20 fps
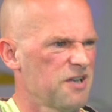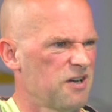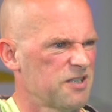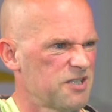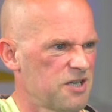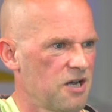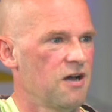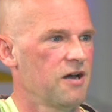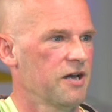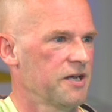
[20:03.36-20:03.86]
our
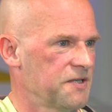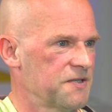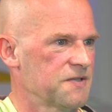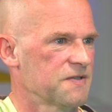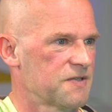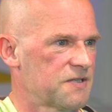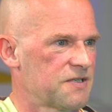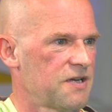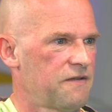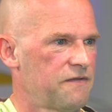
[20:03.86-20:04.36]
tides
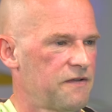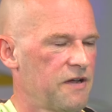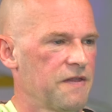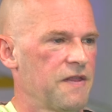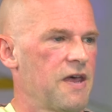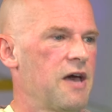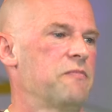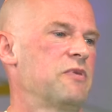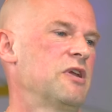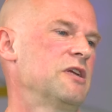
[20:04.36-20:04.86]
and stuff like
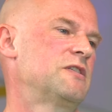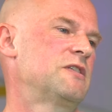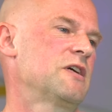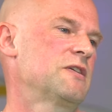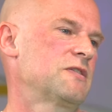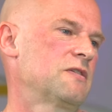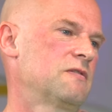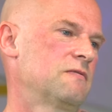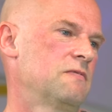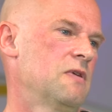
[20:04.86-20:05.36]
that, but it
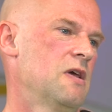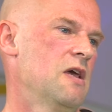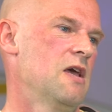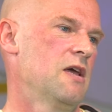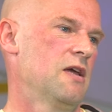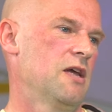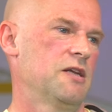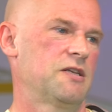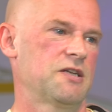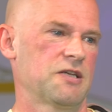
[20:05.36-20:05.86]
doesn't
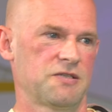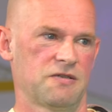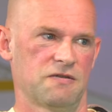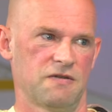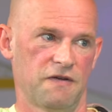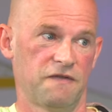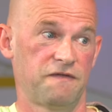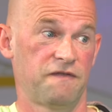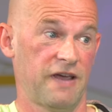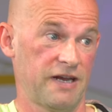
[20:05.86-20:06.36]

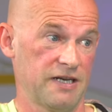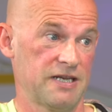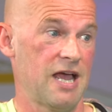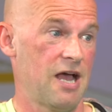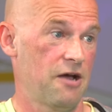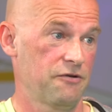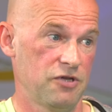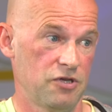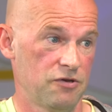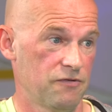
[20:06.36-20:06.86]
affect
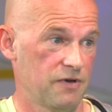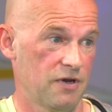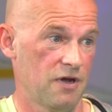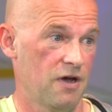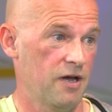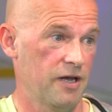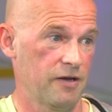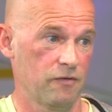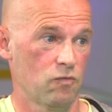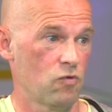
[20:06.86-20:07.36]
how you and
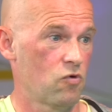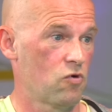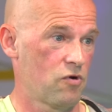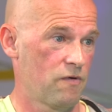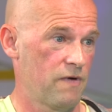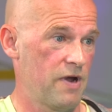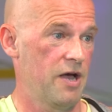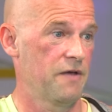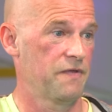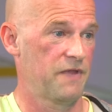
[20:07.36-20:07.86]
I walk
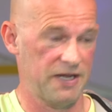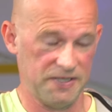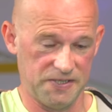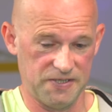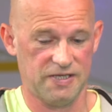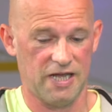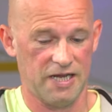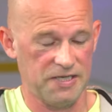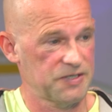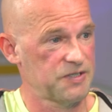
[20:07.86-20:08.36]
around.
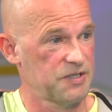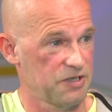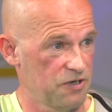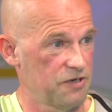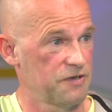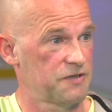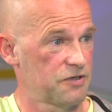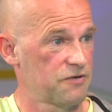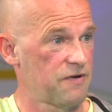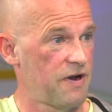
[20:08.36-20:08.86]
That's the
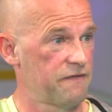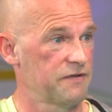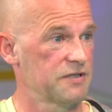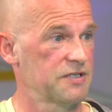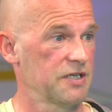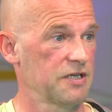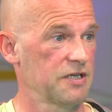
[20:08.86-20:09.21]
Earth's gravity.